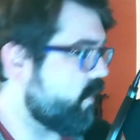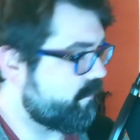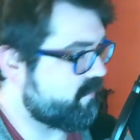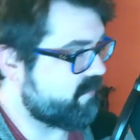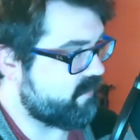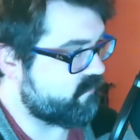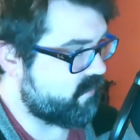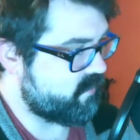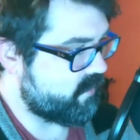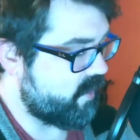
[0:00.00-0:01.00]
science
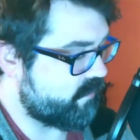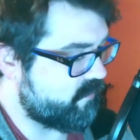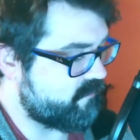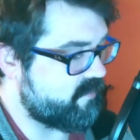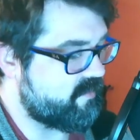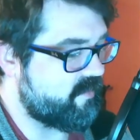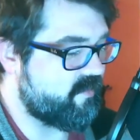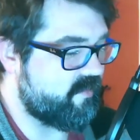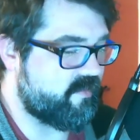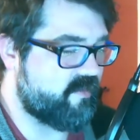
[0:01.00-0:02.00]
fiction author of the
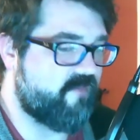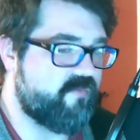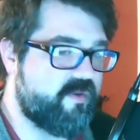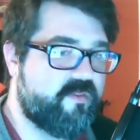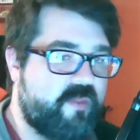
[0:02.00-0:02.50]
60s and 70s.